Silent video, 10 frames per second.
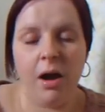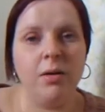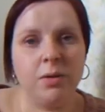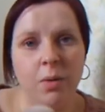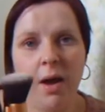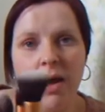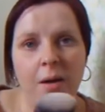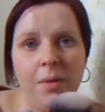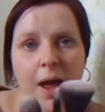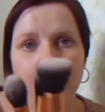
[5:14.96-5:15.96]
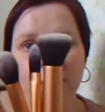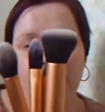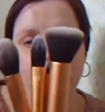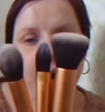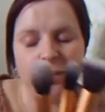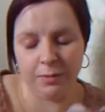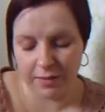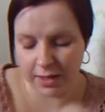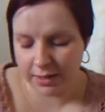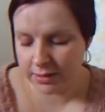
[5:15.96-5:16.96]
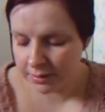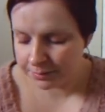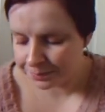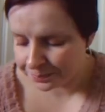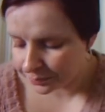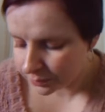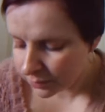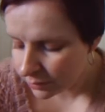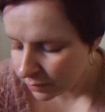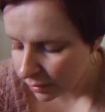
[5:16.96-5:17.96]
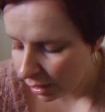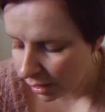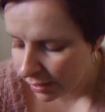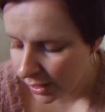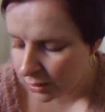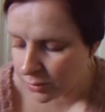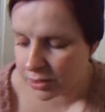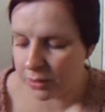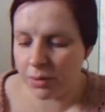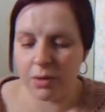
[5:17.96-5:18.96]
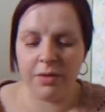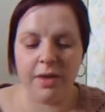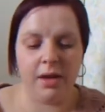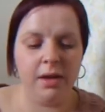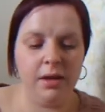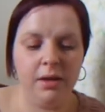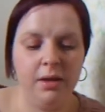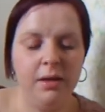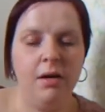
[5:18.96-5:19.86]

I'm quite pleased with these. I then also got the